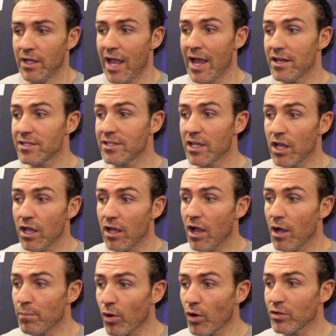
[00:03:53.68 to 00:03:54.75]
Hennessy,
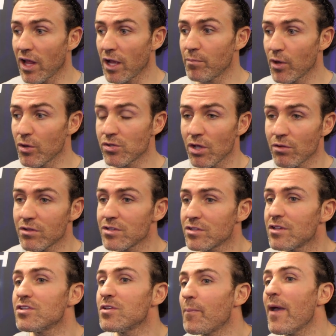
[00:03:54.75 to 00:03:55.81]
a pro debut. So
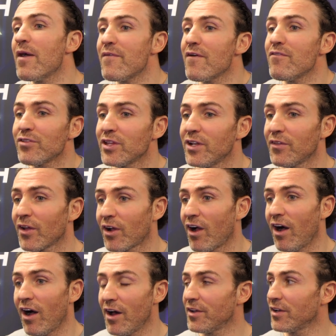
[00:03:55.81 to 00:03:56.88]
there's a bit of everything on the
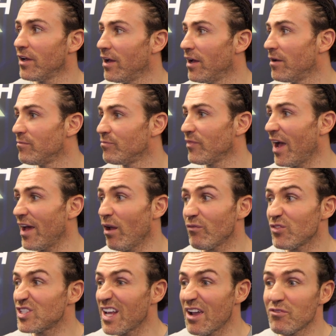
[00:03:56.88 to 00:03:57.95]
card. And
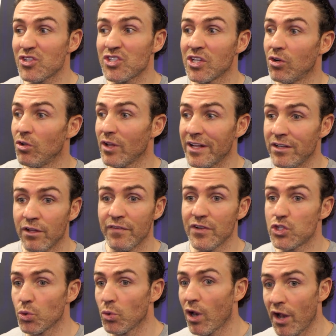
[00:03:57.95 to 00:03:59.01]
obviously every single
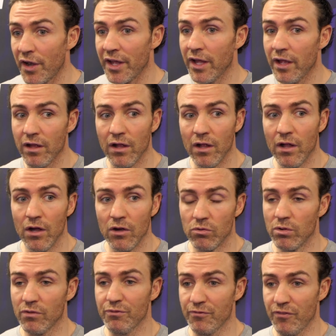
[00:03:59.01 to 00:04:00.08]
individual on it
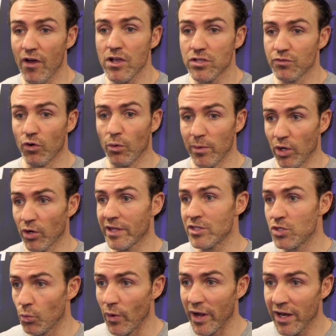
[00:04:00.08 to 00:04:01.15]
will first of all be looking
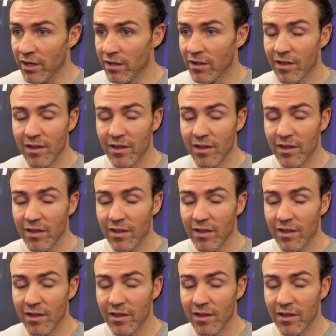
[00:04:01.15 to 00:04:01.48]
to win.